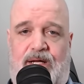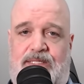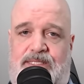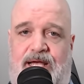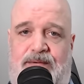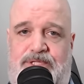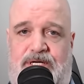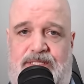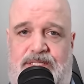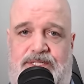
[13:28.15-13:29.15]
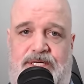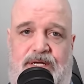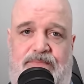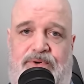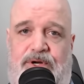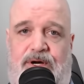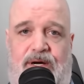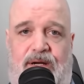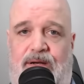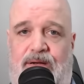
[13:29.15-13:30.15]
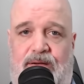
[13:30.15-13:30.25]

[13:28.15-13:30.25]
snapshots that she can put on